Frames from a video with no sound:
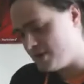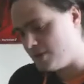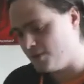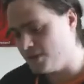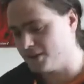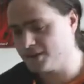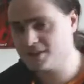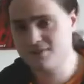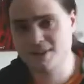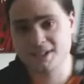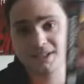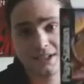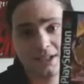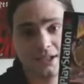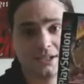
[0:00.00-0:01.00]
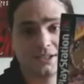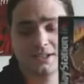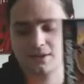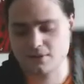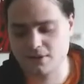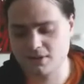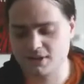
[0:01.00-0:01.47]
artwork, these things are so
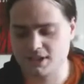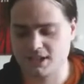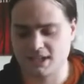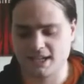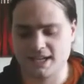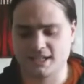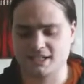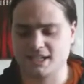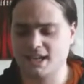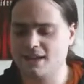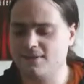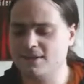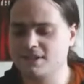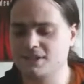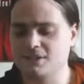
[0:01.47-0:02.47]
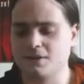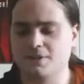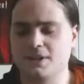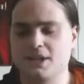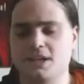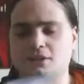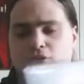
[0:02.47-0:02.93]
good to collect. Again, this has got
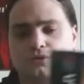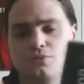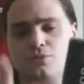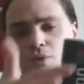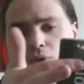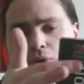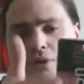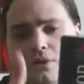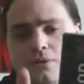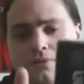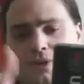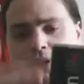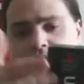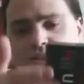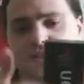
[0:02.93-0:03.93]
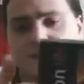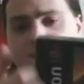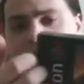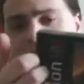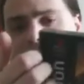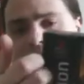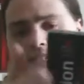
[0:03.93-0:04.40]
the drawn-on version of that
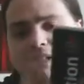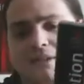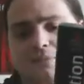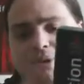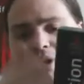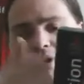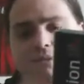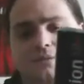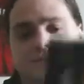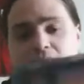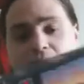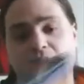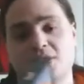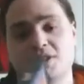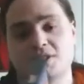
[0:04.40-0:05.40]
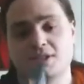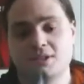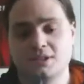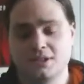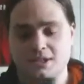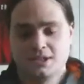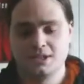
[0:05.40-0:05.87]
plastic bit for some reason.
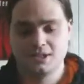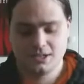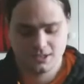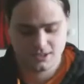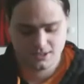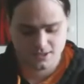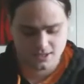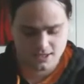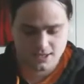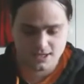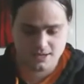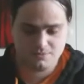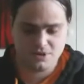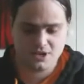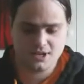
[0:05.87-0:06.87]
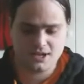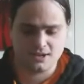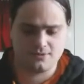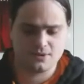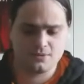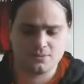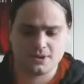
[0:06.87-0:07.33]
But yeah,
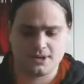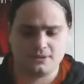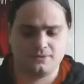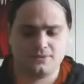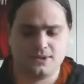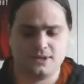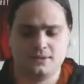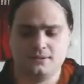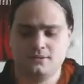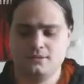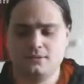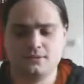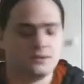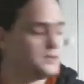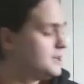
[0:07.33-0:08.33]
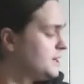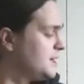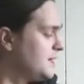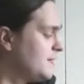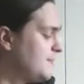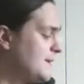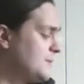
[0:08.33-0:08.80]
very proud of
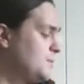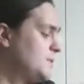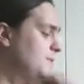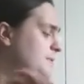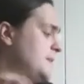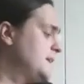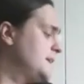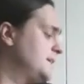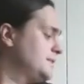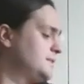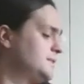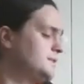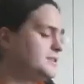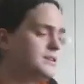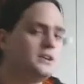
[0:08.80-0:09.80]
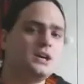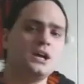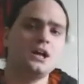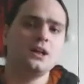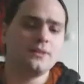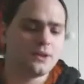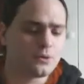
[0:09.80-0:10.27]
that one there.
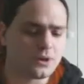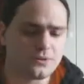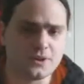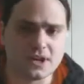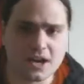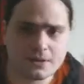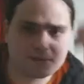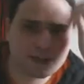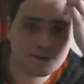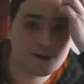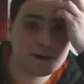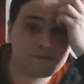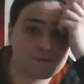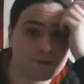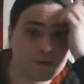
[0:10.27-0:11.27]
Quite a few games come out for it.